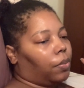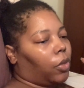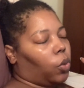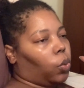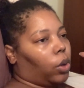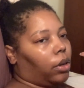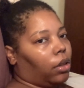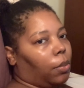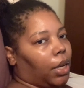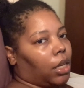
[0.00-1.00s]
weren't the
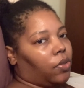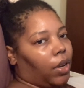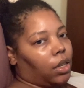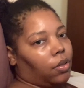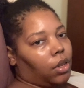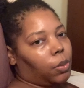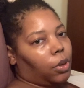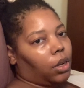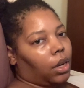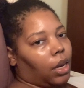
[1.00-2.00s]
biggest fans of this
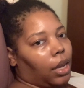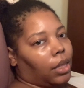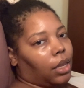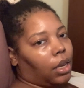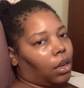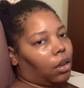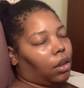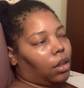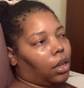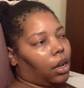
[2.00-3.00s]
book, and I think
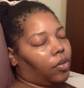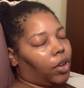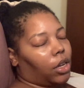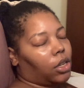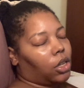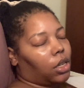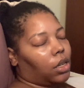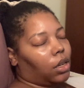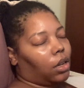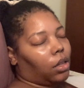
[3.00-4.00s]
a lot of it is
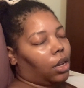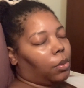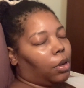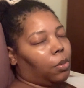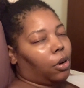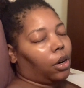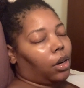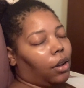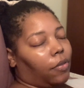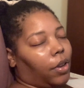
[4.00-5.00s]
just a lot of people are
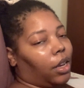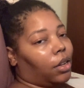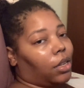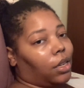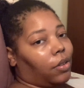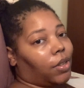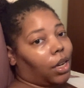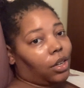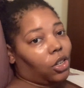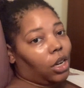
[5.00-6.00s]
not fans of
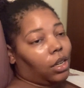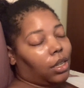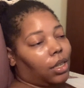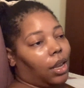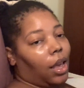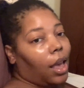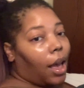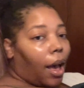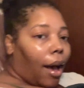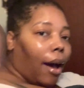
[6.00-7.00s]
Second Chance.
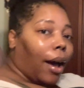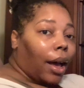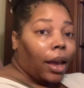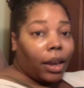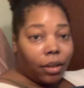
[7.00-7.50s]
I